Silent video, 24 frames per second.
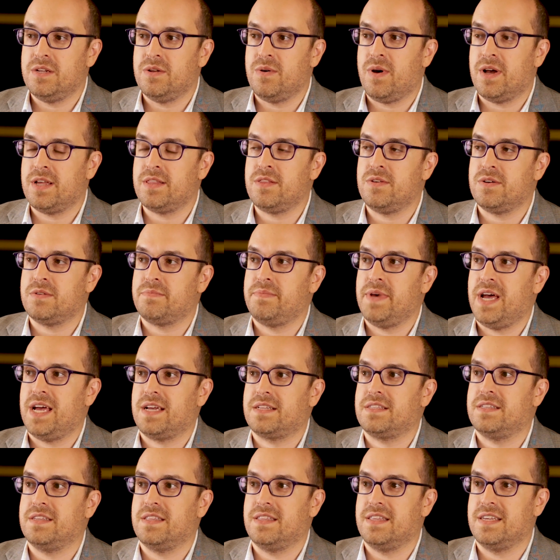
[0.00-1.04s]
I look
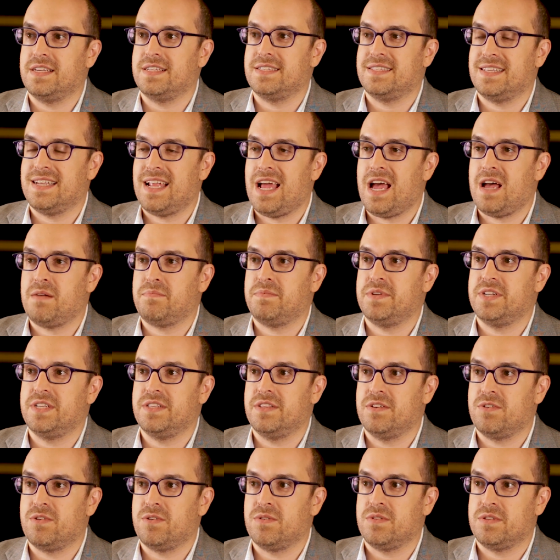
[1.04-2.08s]
back to things that happened in
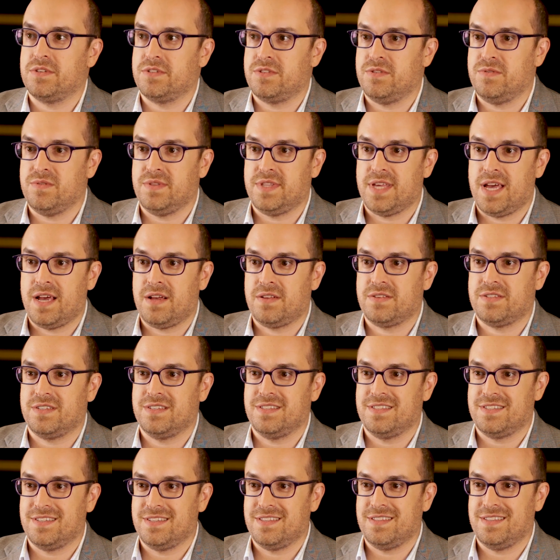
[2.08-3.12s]
the early
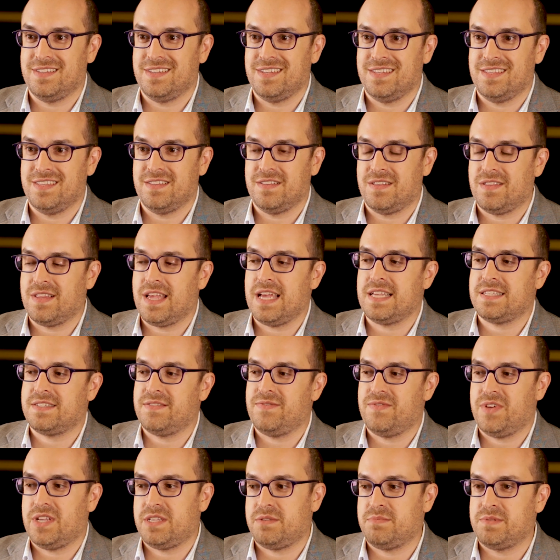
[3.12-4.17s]
2000s in the last
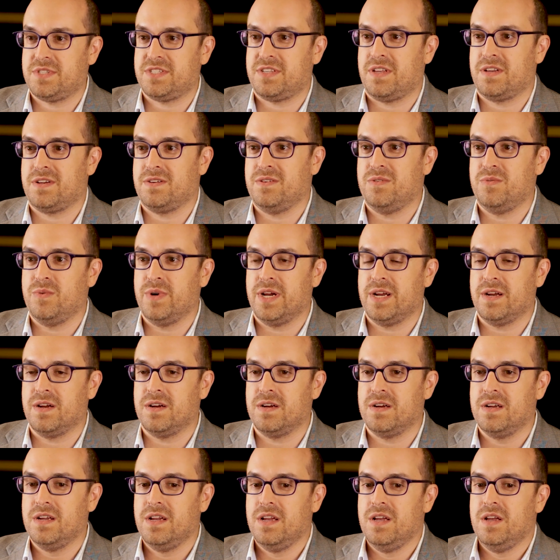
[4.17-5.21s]
investment cycle
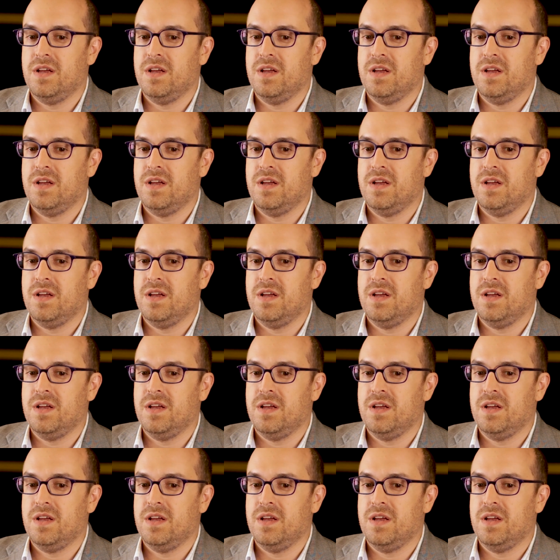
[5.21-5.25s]
where